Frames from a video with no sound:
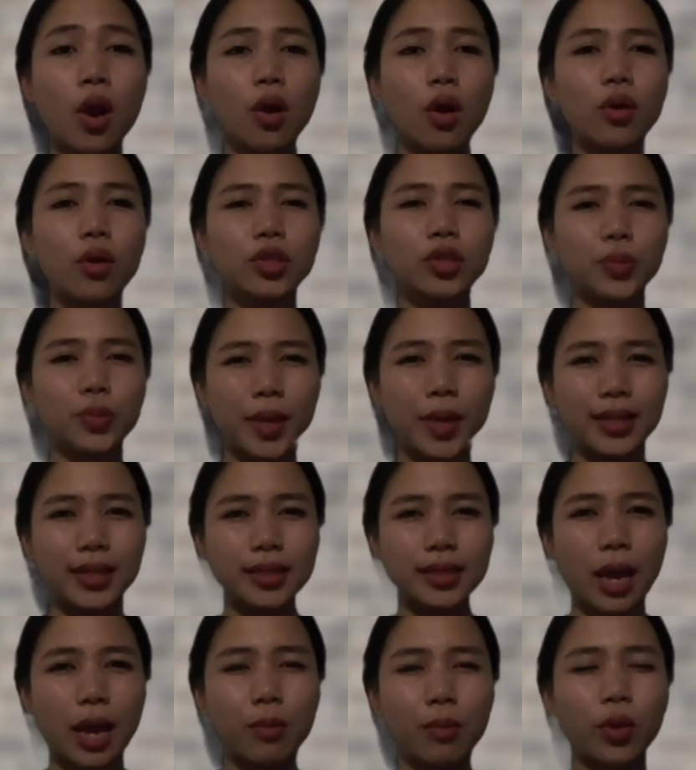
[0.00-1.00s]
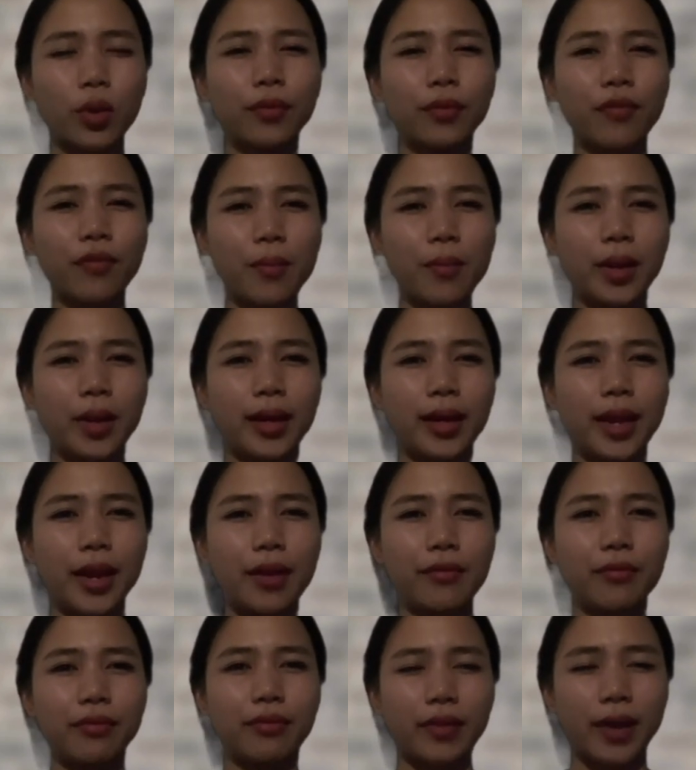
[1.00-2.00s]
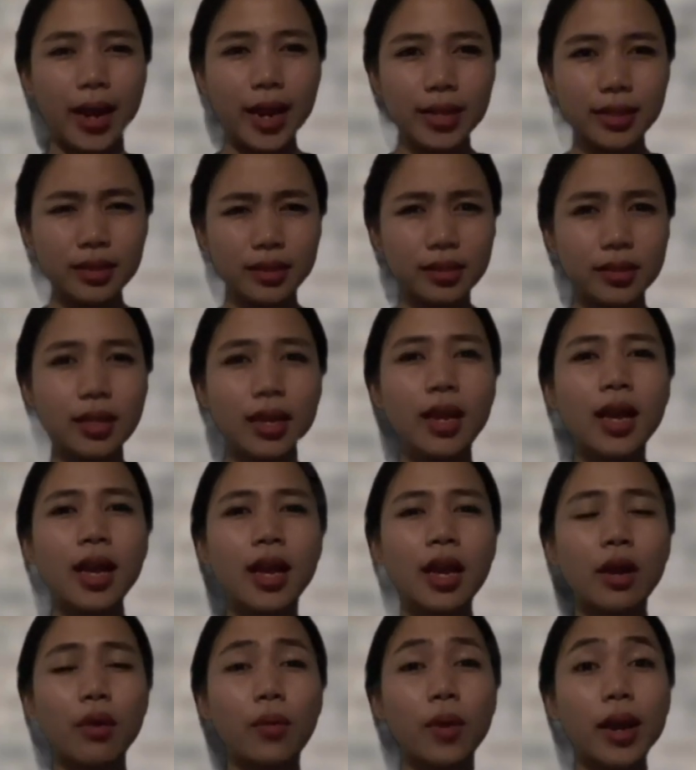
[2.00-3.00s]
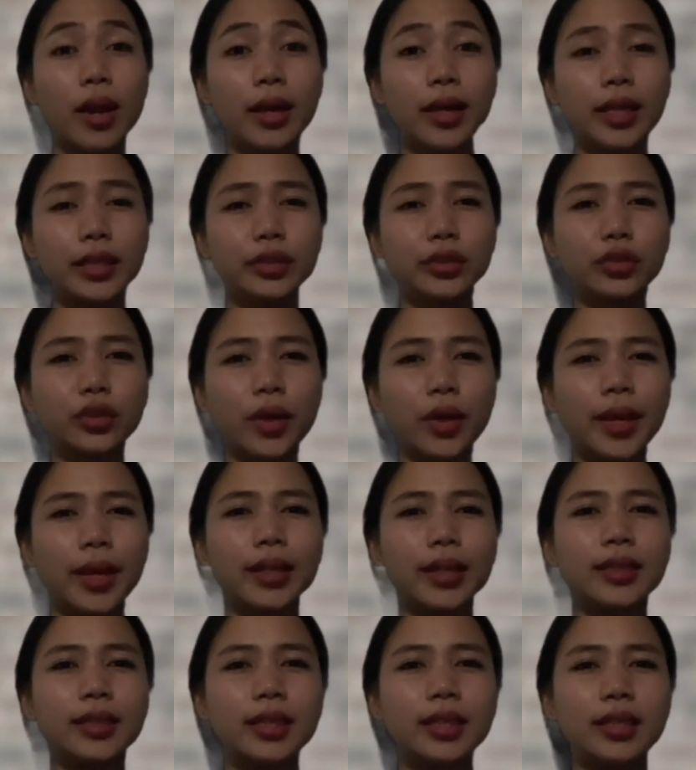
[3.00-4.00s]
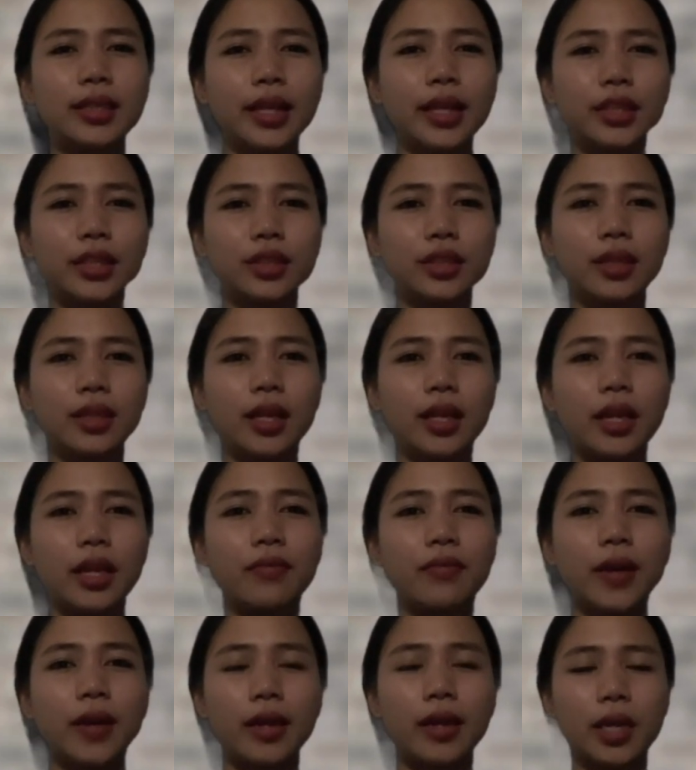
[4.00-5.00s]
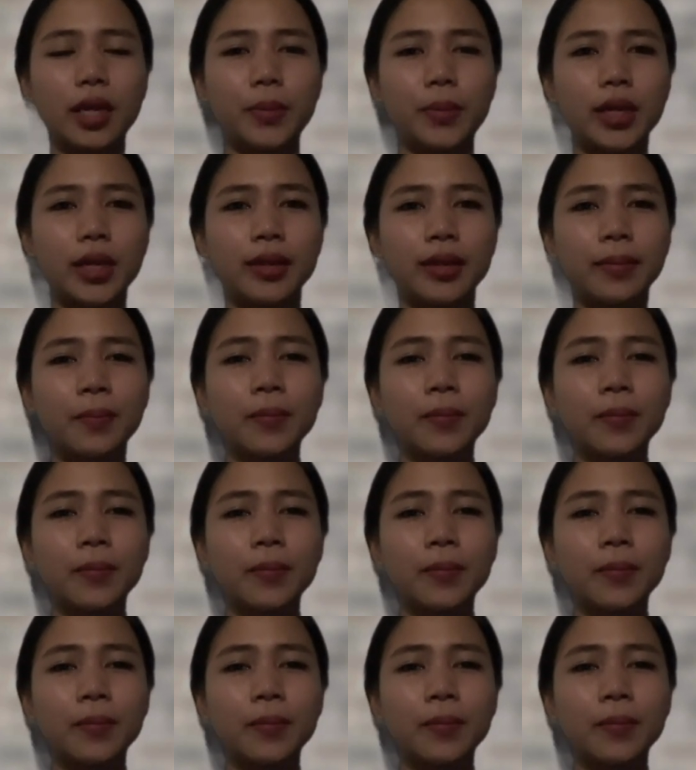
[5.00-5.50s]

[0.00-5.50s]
or spend time with family and friends while enjoying the natural environment.